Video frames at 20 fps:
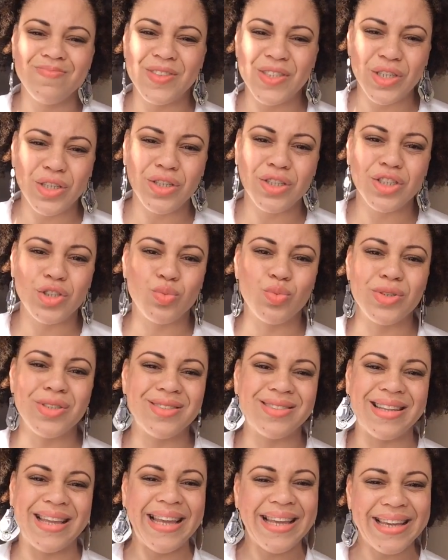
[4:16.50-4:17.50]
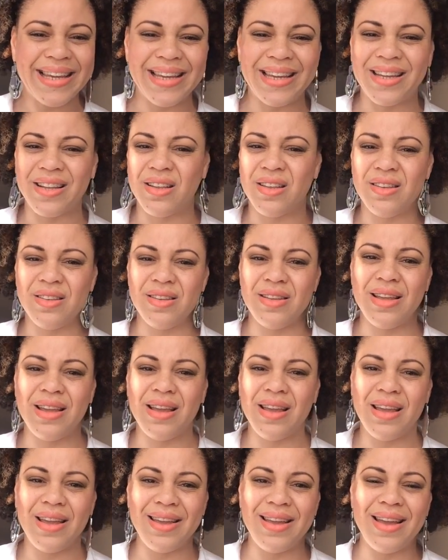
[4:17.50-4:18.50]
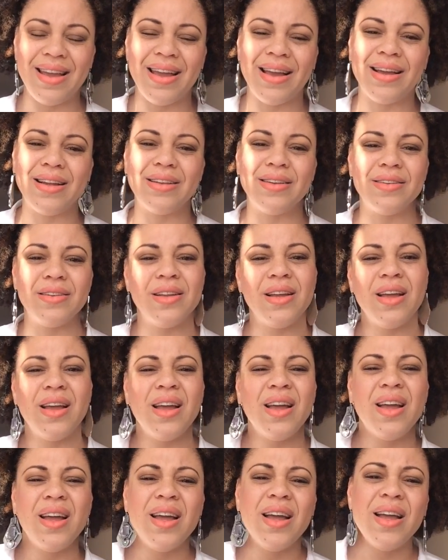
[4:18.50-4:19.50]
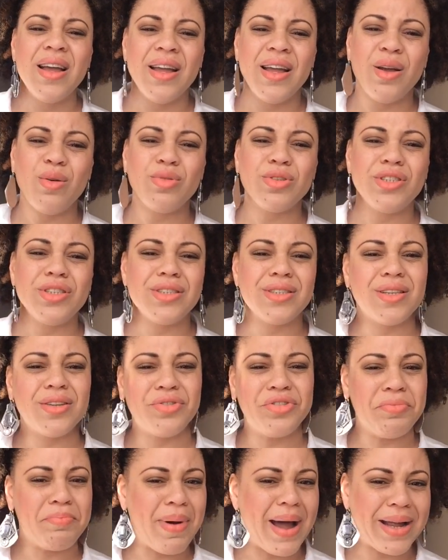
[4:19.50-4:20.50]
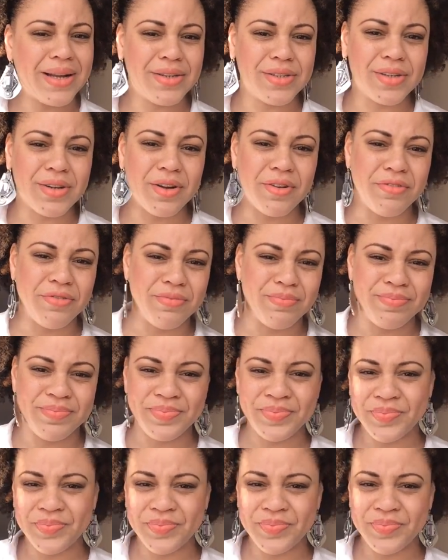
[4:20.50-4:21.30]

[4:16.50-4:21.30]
she just was taking it. And it was just a reminder of